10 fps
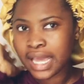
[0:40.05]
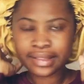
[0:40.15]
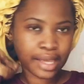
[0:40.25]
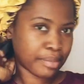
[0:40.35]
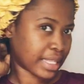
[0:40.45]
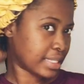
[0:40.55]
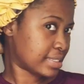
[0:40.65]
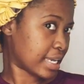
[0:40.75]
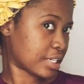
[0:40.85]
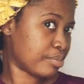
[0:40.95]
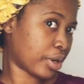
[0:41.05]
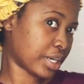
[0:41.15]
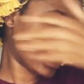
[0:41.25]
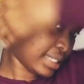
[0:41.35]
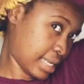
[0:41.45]
They make these satin
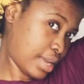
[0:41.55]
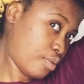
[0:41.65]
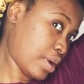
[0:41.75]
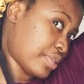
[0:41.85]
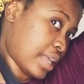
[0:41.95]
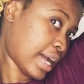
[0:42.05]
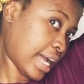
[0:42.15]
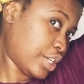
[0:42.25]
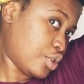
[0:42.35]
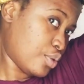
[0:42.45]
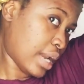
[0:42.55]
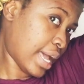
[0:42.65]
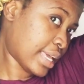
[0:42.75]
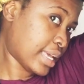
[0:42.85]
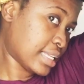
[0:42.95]
bonnets, and one thing I do
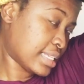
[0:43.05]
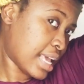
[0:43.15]
like is